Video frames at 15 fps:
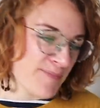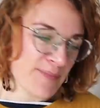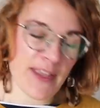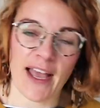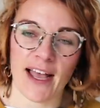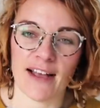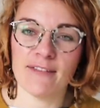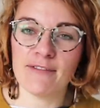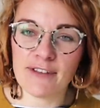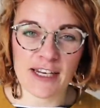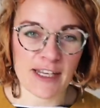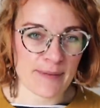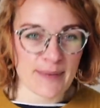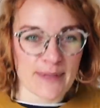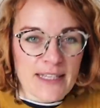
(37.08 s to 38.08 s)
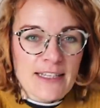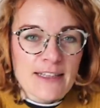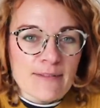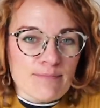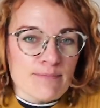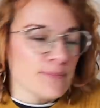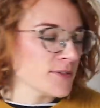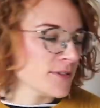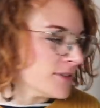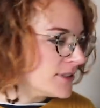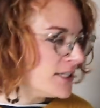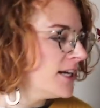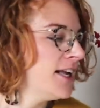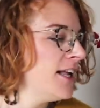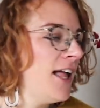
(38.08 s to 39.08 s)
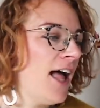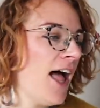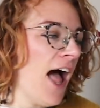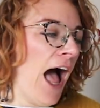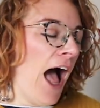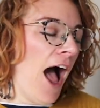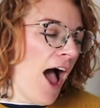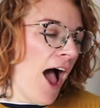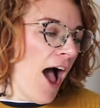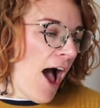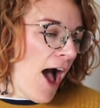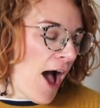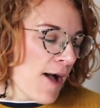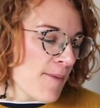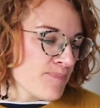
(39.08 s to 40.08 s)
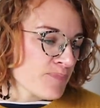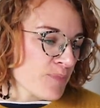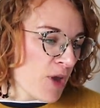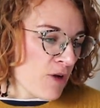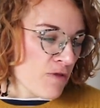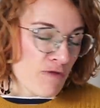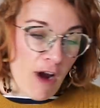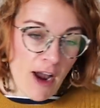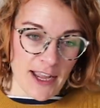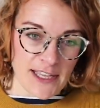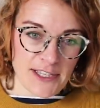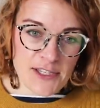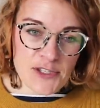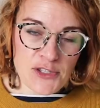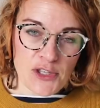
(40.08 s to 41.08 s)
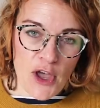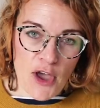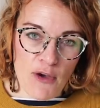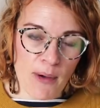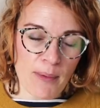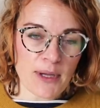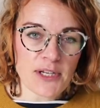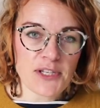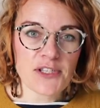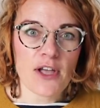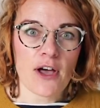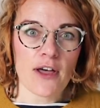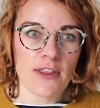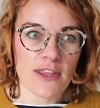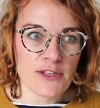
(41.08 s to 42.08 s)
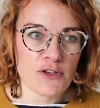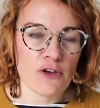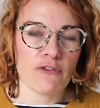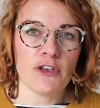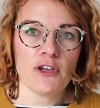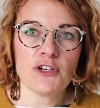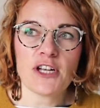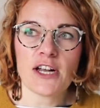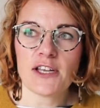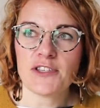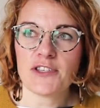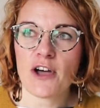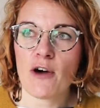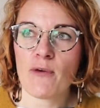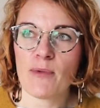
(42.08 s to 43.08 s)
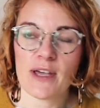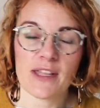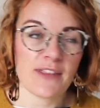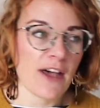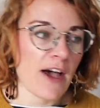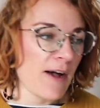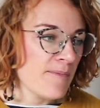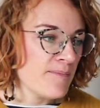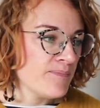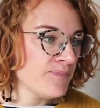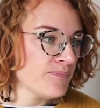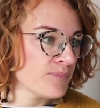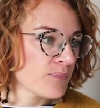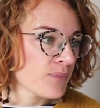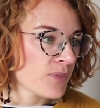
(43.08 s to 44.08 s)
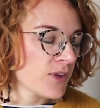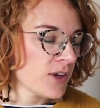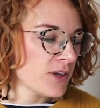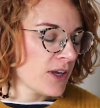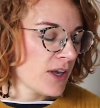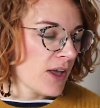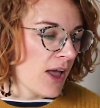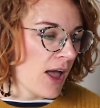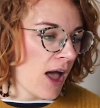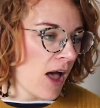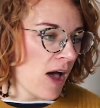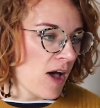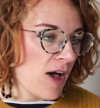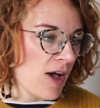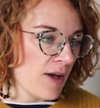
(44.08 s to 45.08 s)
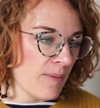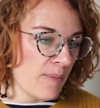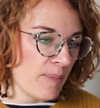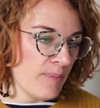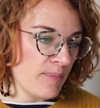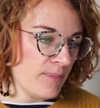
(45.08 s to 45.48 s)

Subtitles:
yeah, feeling a little brr. Right, so I'm gonna start this off. Usually I start with a